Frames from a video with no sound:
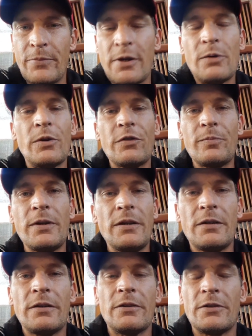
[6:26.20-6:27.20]
bear with me,
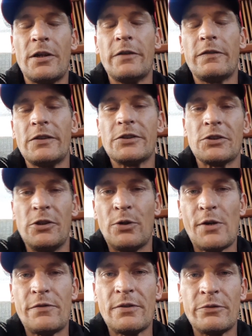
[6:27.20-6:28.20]
and hopefully soon
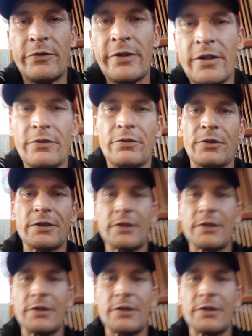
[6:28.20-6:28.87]
I'll have another video for